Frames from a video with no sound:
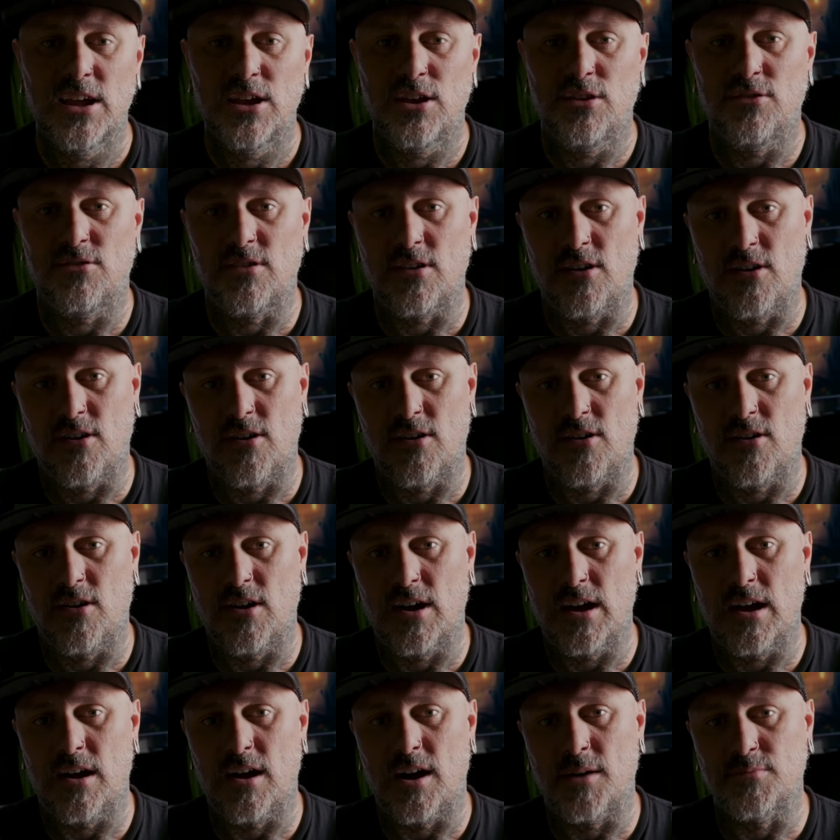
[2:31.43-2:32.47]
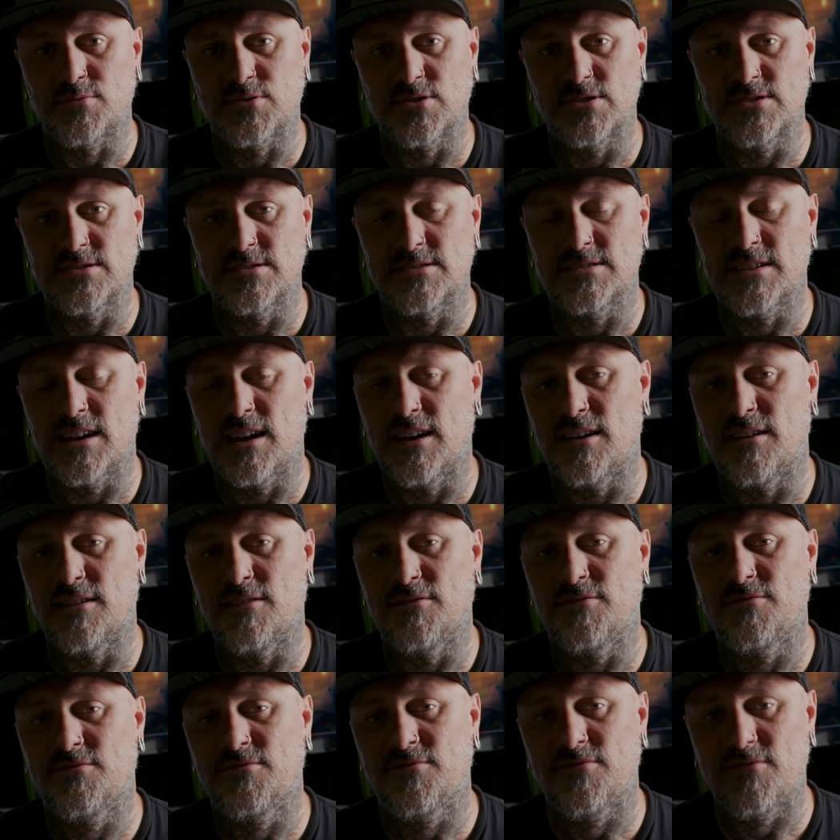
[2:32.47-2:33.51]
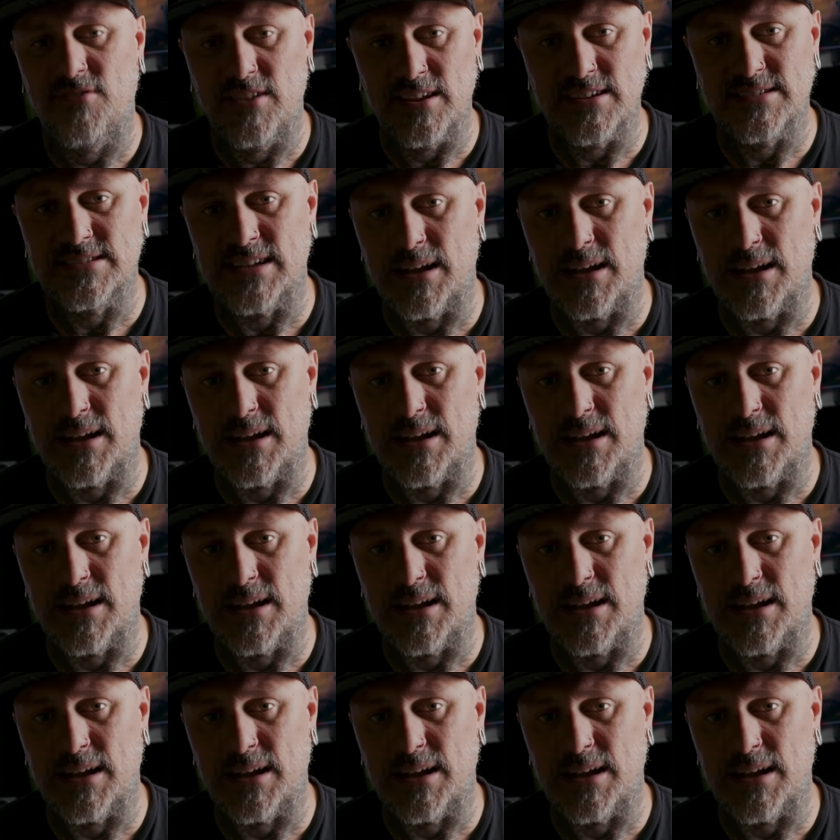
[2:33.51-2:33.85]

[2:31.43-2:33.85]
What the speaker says: You saw options of this